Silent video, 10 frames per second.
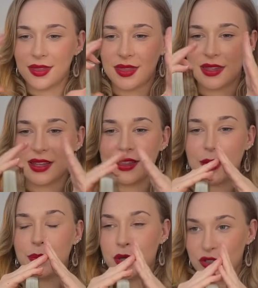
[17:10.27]
it's like they're
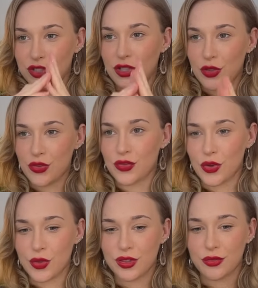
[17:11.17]
pushing you
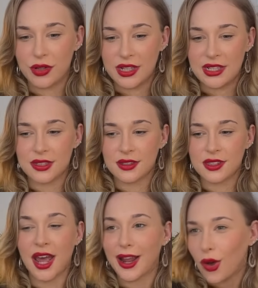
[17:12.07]
through this really
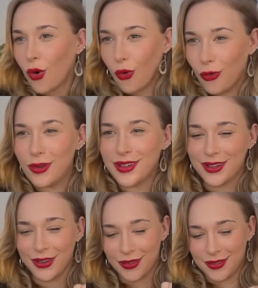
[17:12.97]
tight hole, you
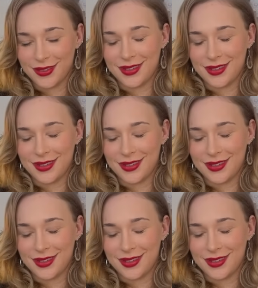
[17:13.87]
know,